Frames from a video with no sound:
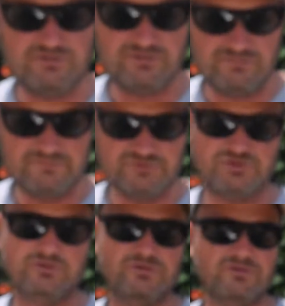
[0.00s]
of
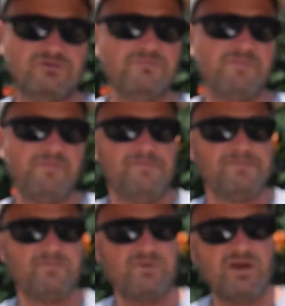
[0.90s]
sugars.
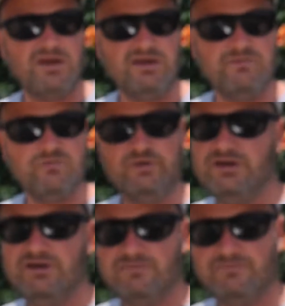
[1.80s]
If we